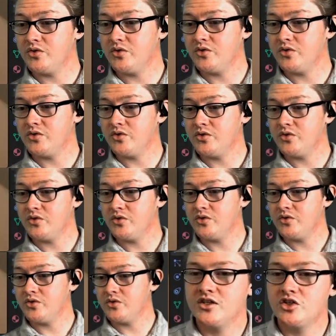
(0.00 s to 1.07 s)

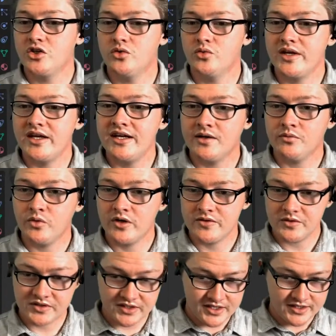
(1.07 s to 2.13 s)
likes to read. I'm one of those
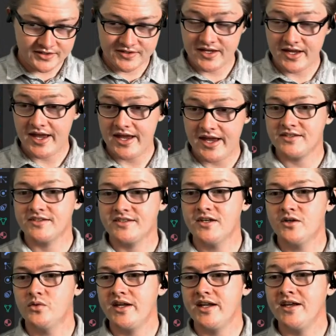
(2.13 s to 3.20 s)
kids that hates
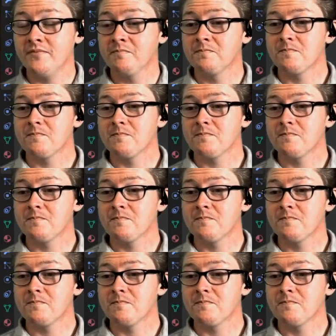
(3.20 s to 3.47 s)
reading.